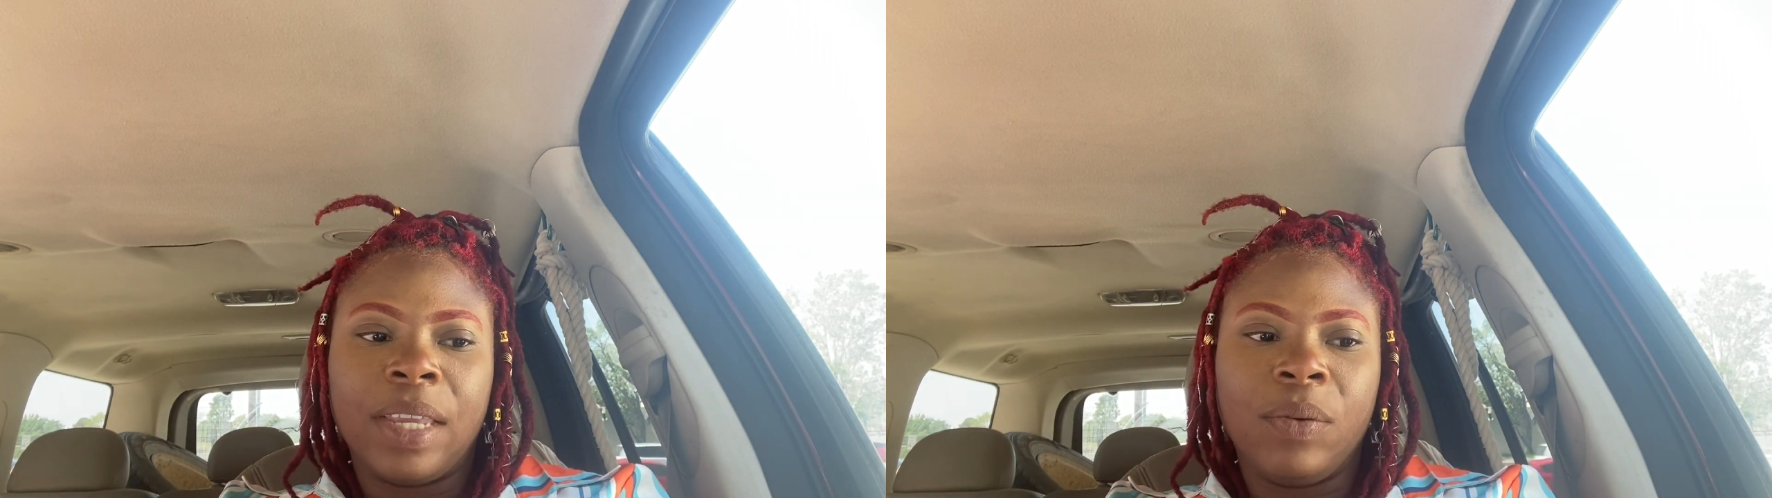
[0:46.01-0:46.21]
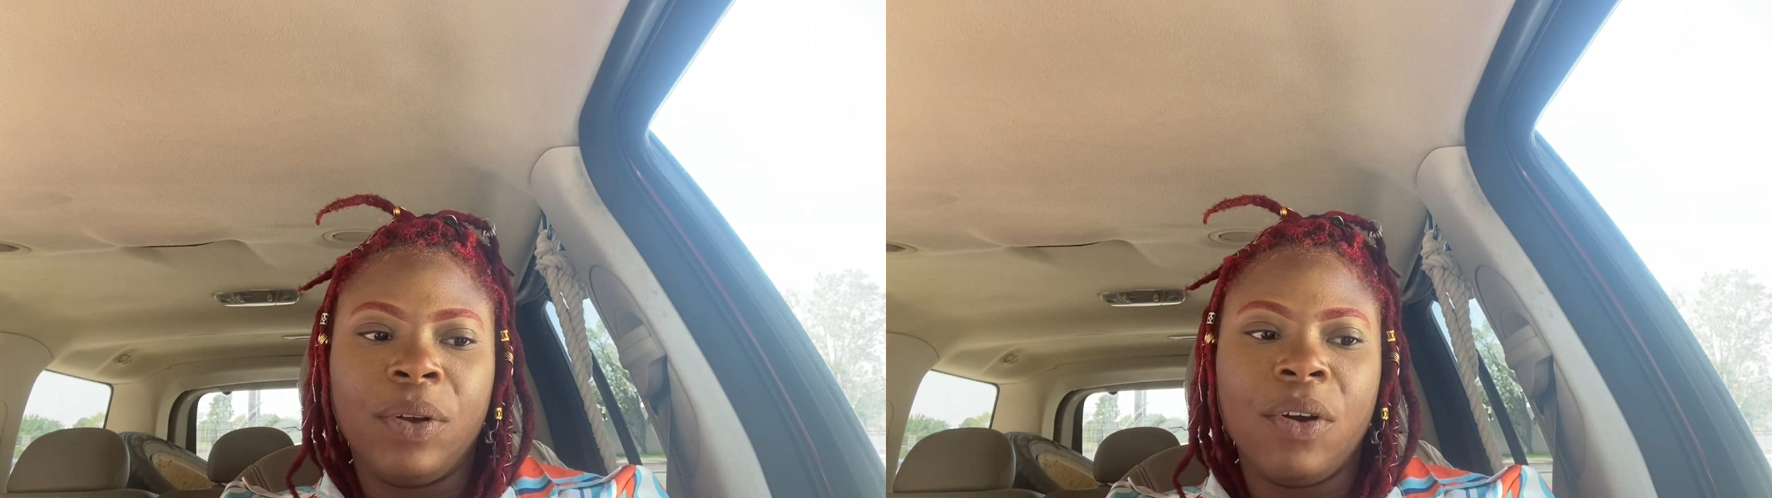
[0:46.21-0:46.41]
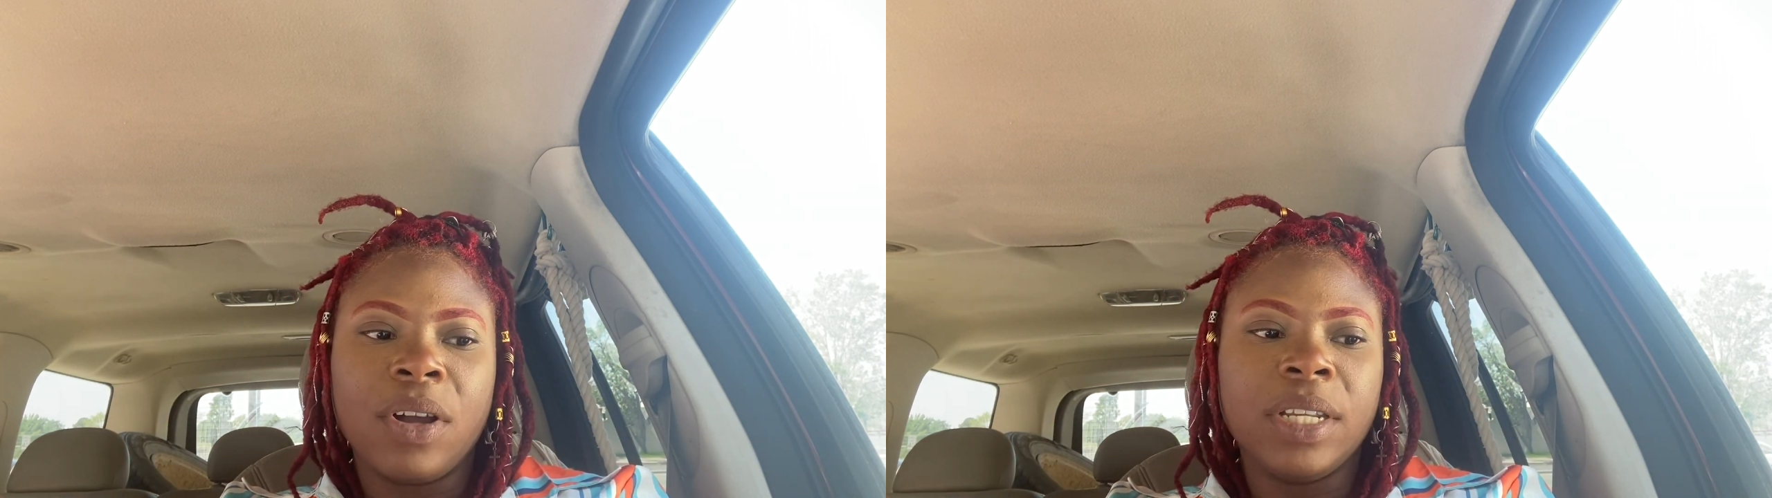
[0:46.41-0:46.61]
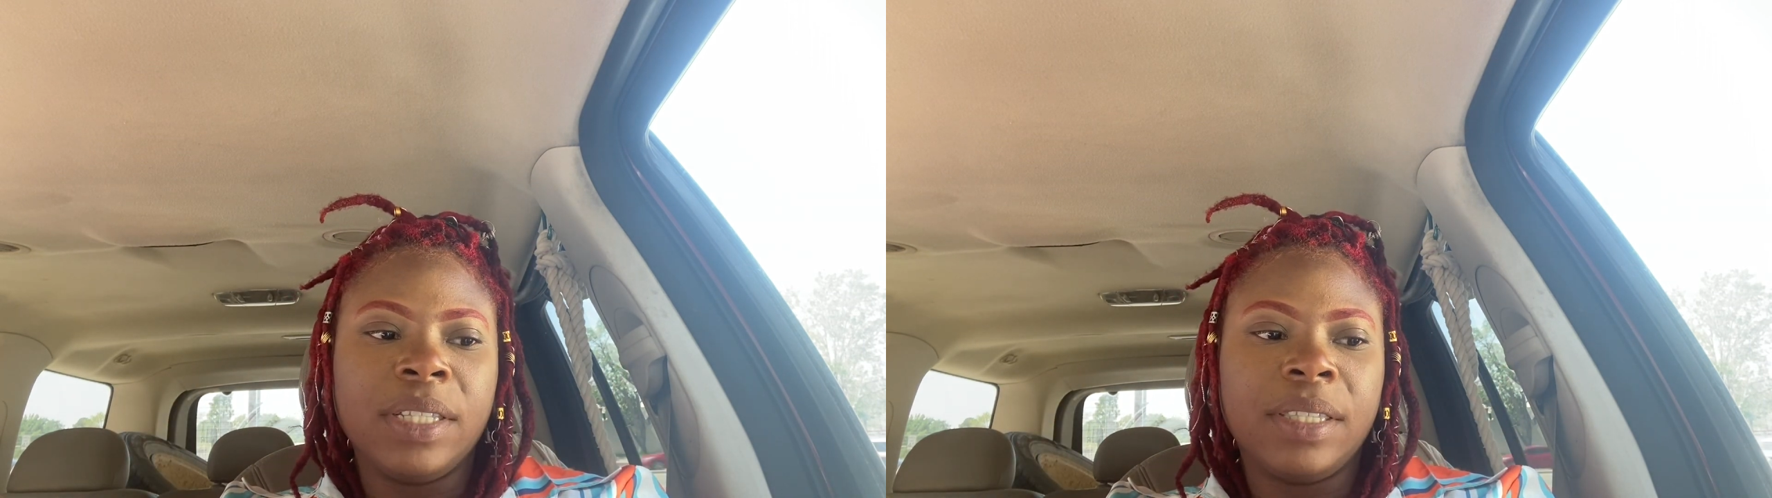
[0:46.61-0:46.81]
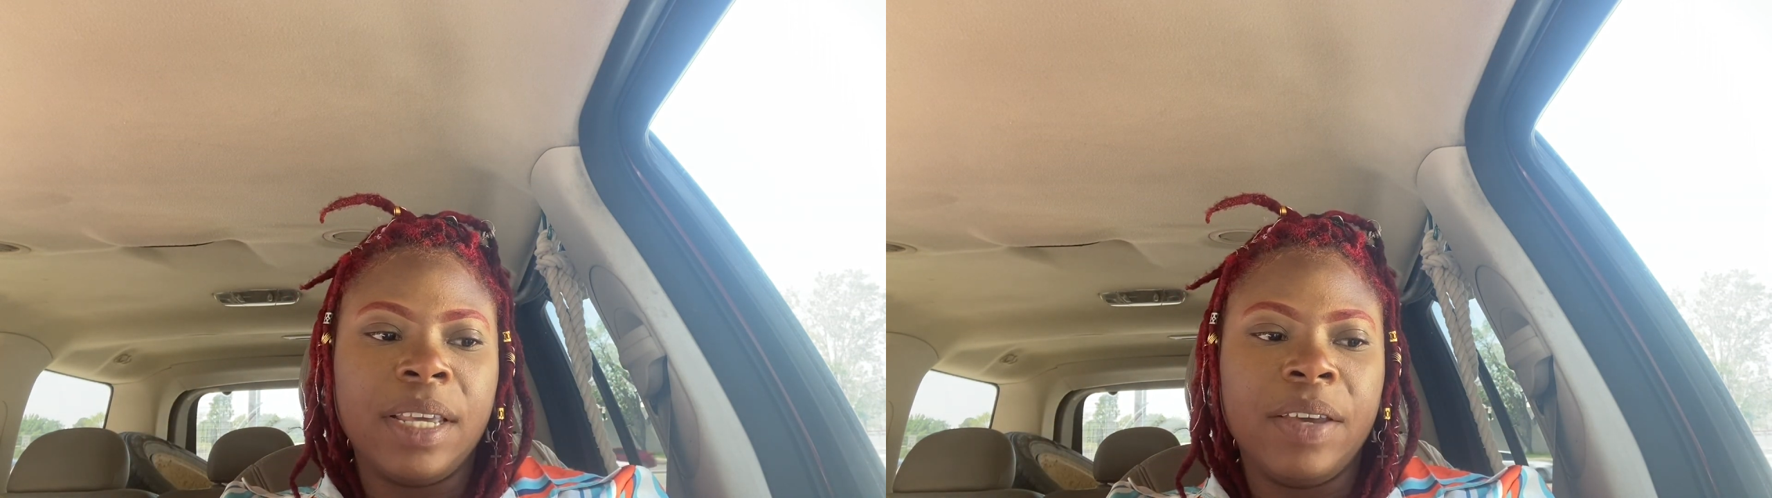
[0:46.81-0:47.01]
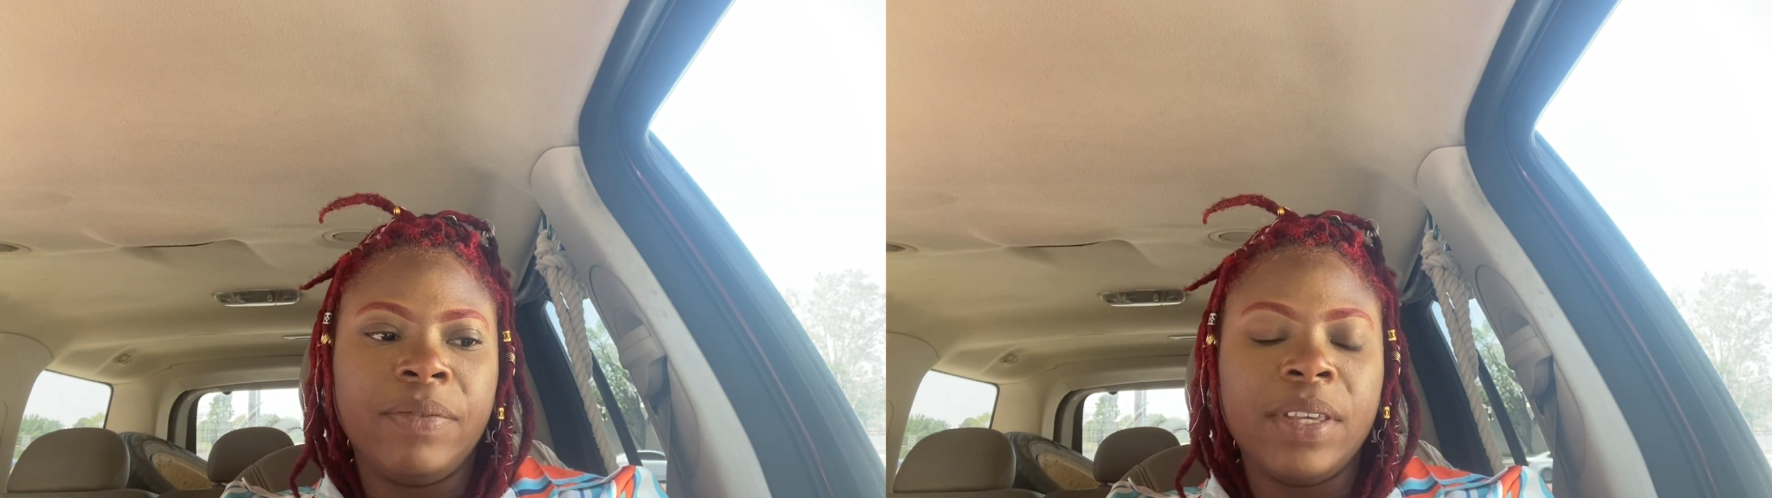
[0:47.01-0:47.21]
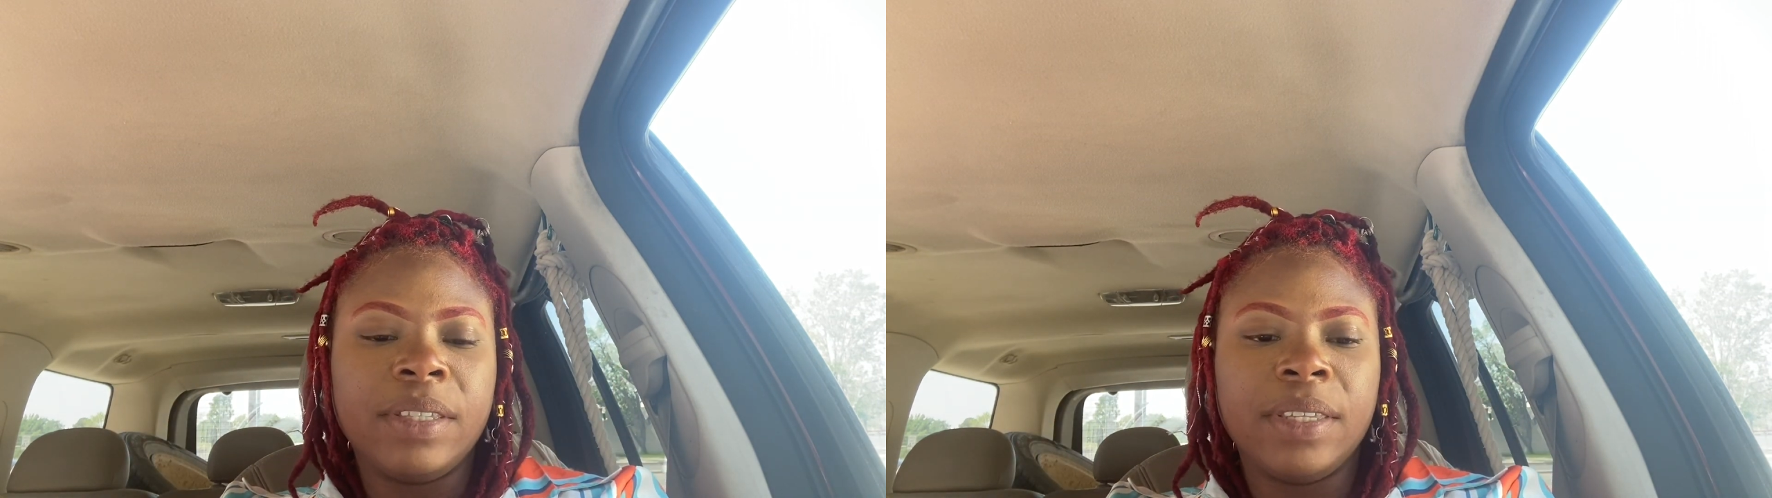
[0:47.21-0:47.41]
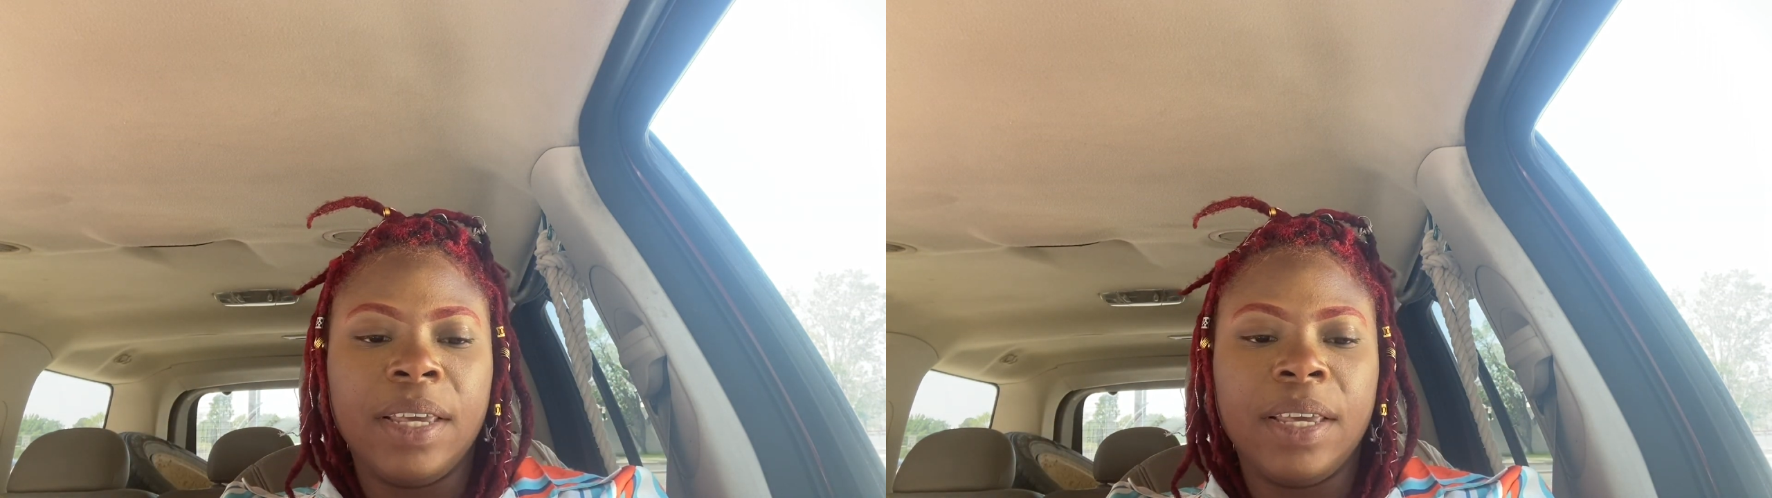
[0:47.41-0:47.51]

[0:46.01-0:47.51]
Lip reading: Regardless to if this